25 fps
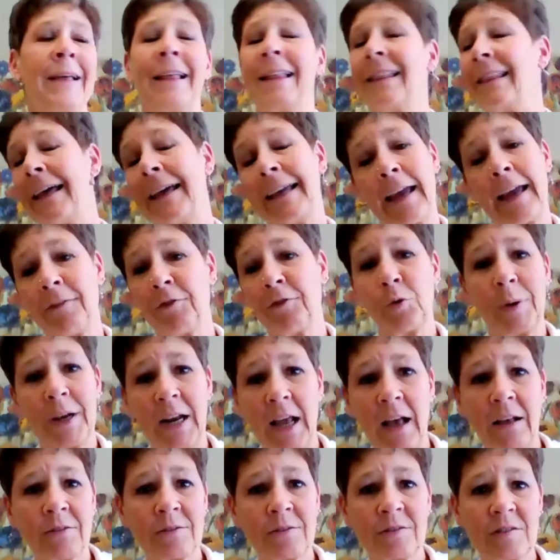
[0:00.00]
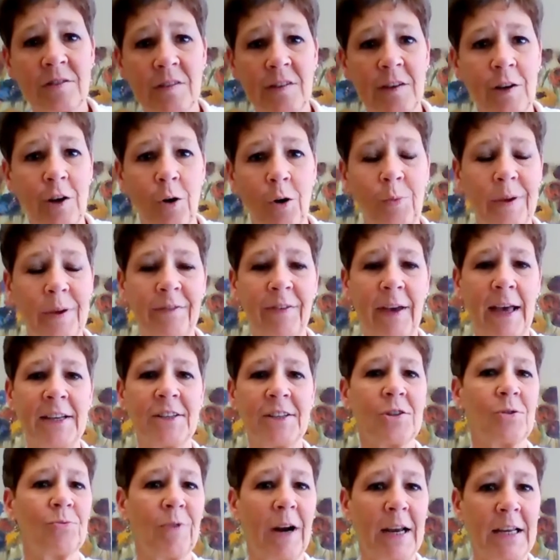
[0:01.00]
Like everyone else, we've had
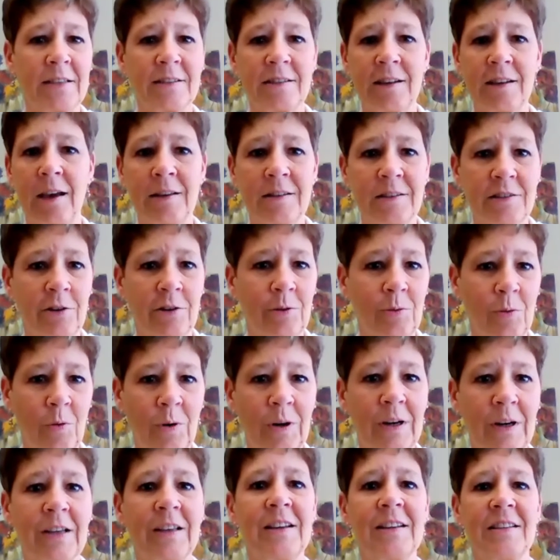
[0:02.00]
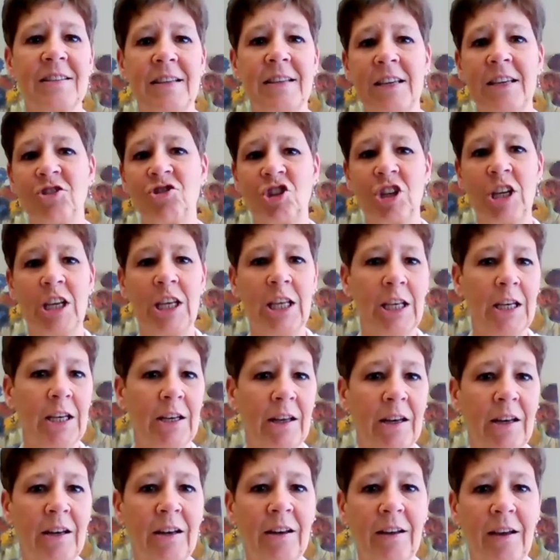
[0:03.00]
to right size our organization
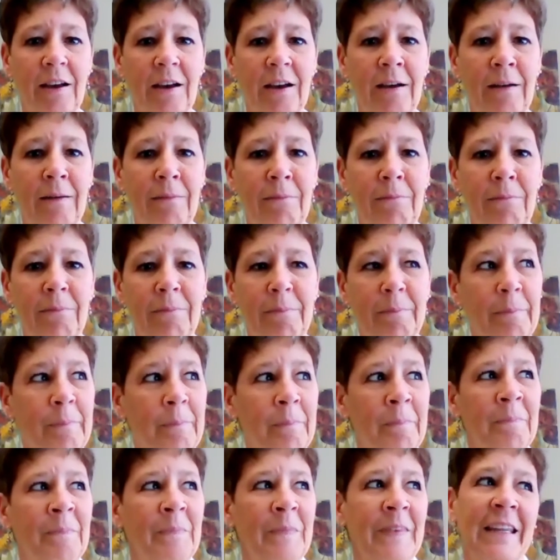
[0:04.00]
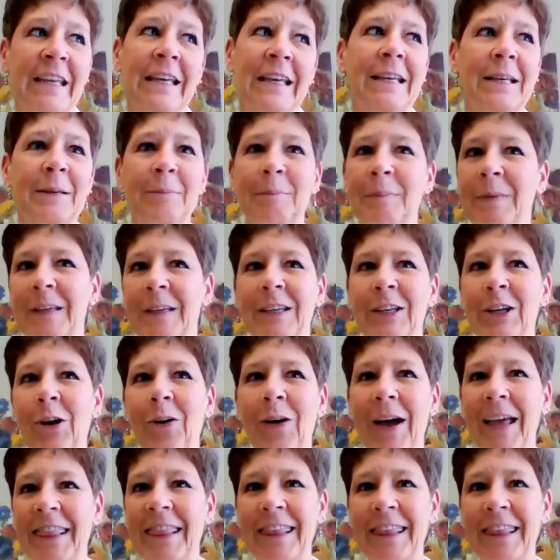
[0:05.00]
and but I